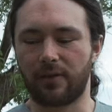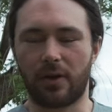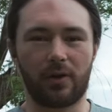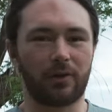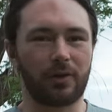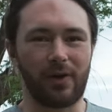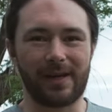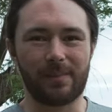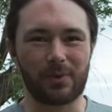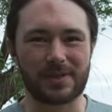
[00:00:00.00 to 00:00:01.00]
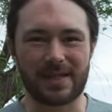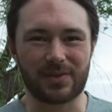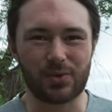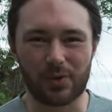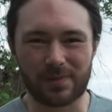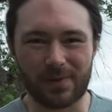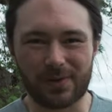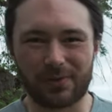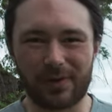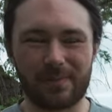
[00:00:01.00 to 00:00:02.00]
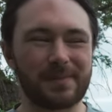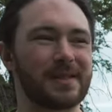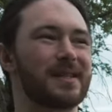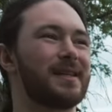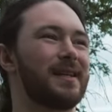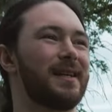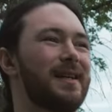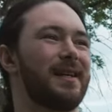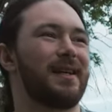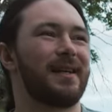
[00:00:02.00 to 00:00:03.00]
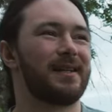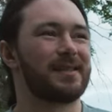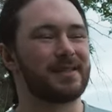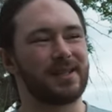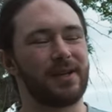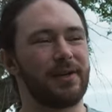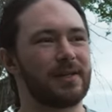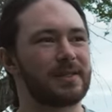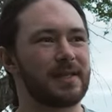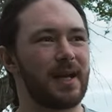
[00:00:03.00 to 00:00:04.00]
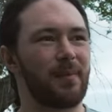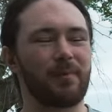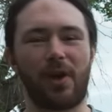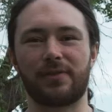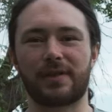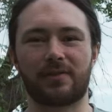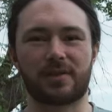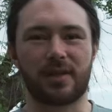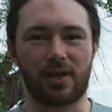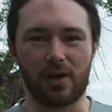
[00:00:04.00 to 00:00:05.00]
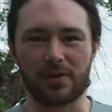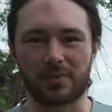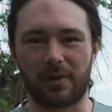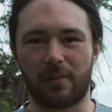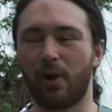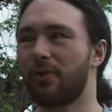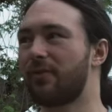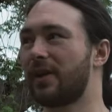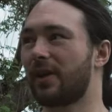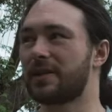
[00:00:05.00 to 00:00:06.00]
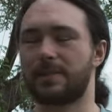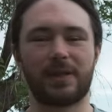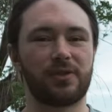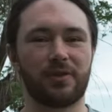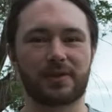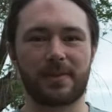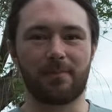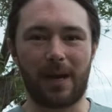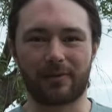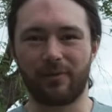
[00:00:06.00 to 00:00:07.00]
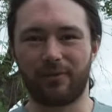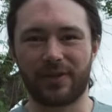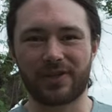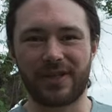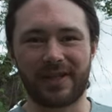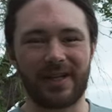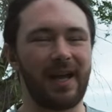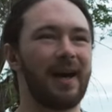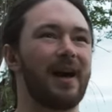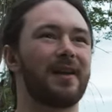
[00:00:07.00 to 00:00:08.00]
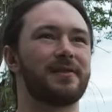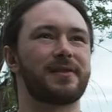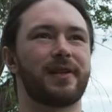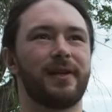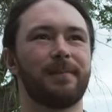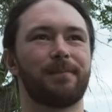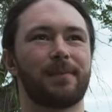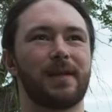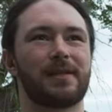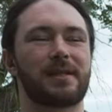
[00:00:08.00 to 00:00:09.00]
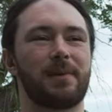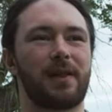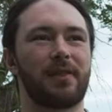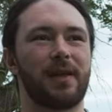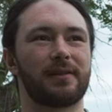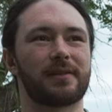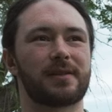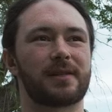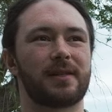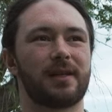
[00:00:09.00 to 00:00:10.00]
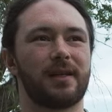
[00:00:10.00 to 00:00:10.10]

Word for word: I've no longer got any more St George mushrooms so it's um, I'm going down to the coast where I'm hopefully going to be doing some mackerel fishing and some other things